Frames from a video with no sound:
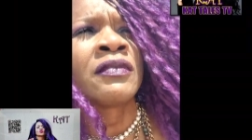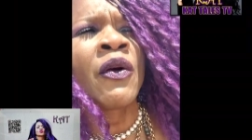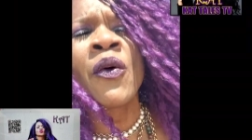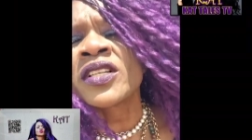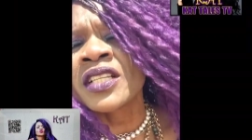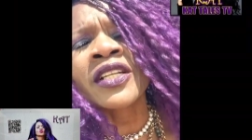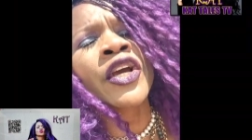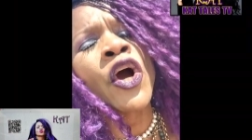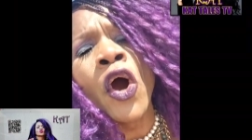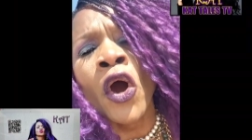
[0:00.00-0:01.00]
It wasn't a
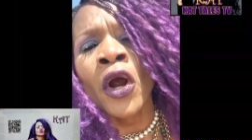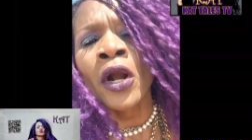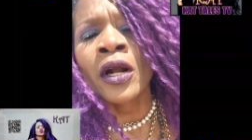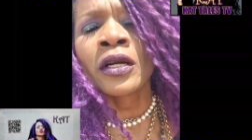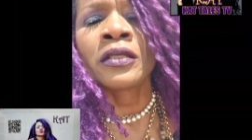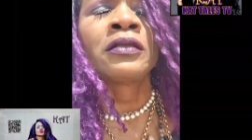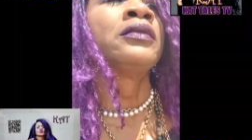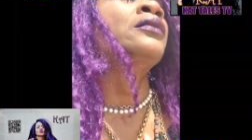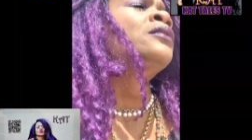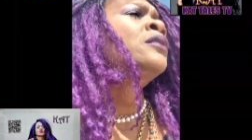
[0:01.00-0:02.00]
car.
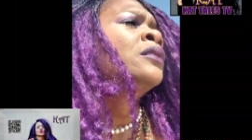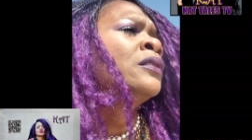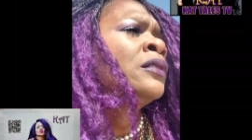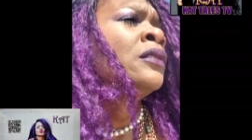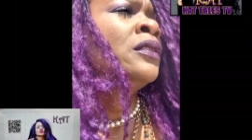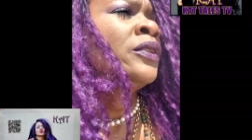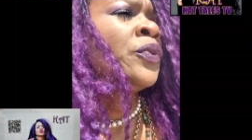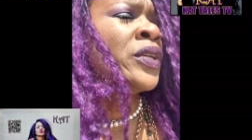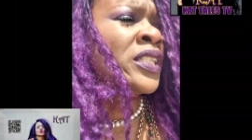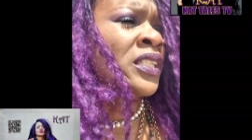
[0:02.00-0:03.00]
It
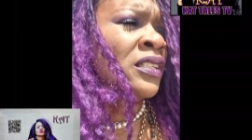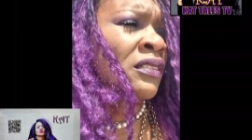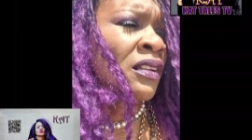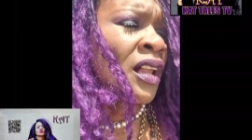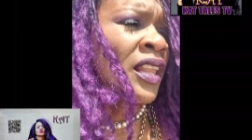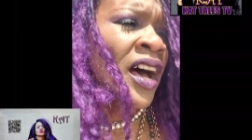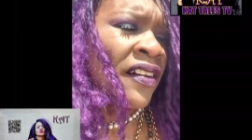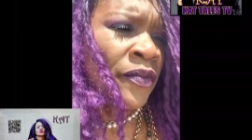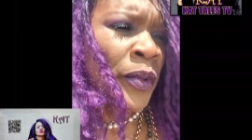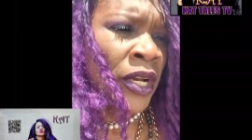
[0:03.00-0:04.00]
wasn't a
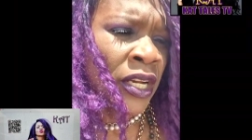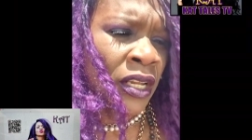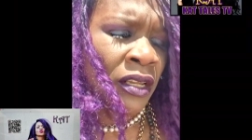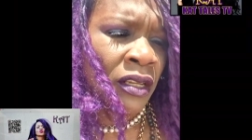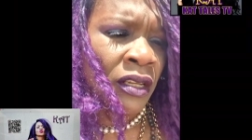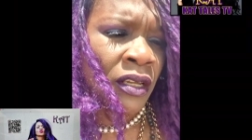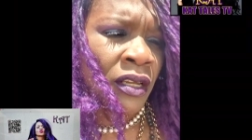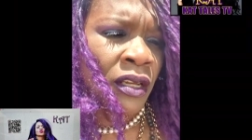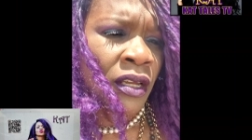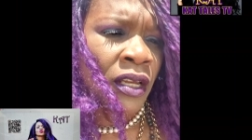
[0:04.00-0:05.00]
lot of money.
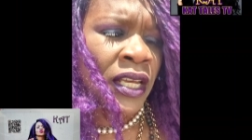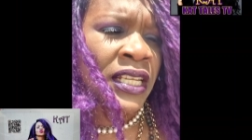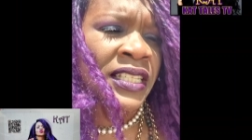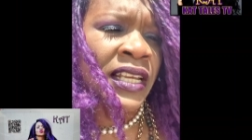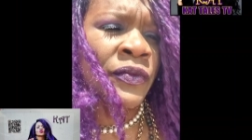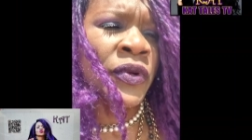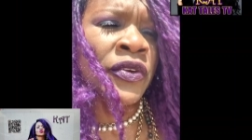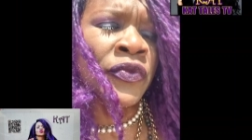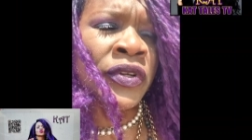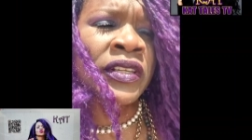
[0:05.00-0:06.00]
He said what
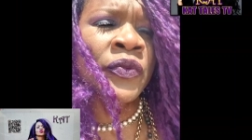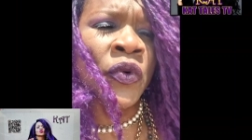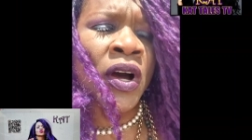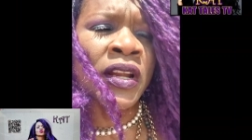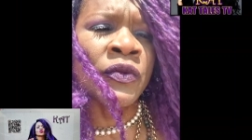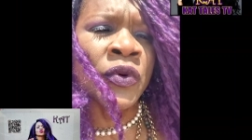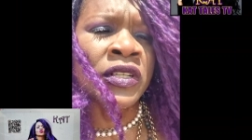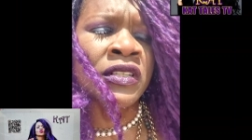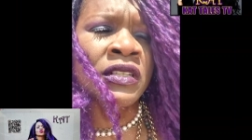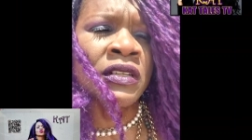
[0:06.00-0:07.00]
he really wanted
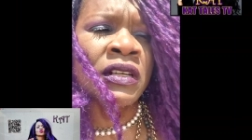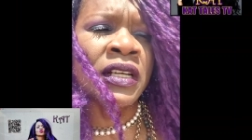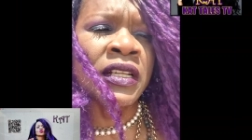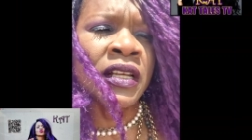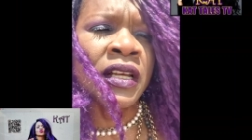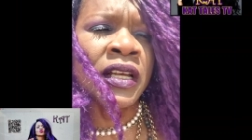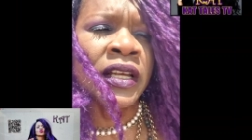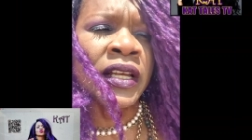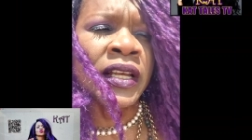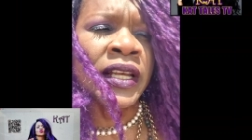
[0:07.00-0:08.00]
was
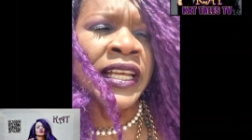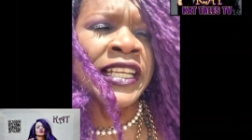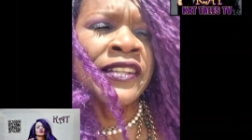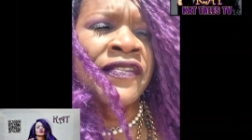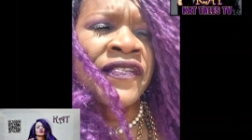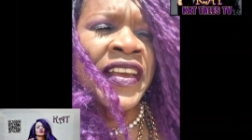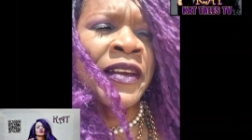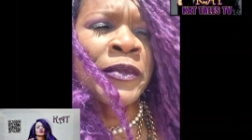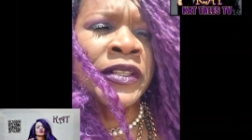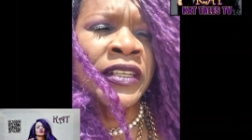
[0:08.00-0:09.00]
his
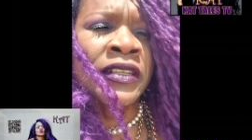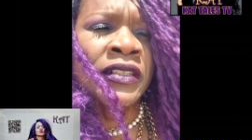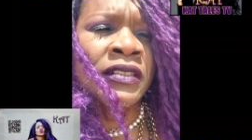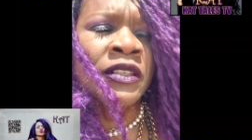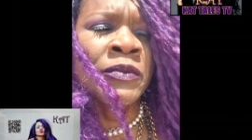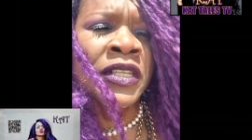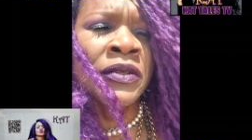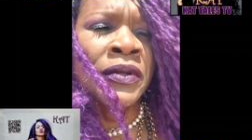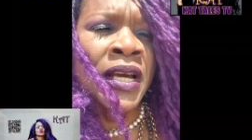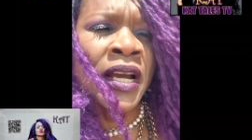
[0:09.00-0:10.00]
family to be
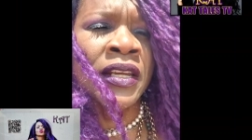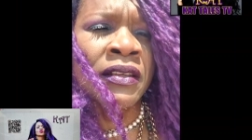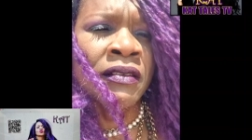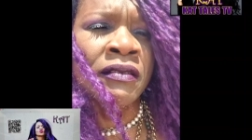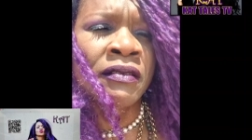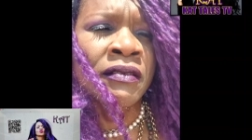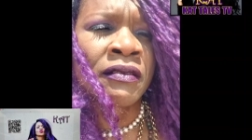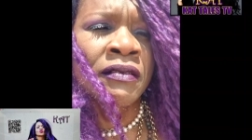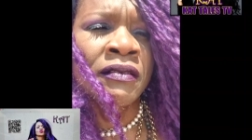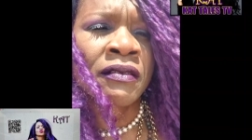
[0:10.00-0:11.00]
united
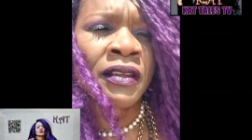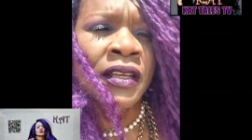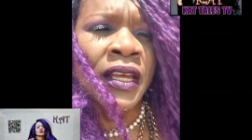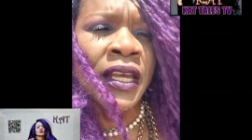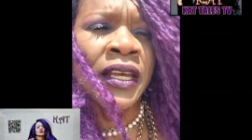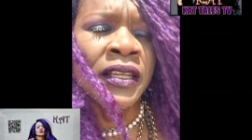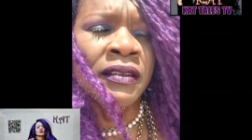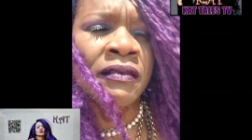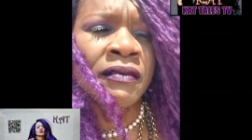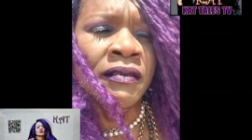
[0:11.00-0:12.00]

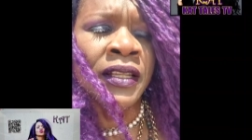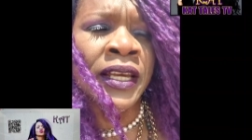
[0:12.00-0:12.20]
and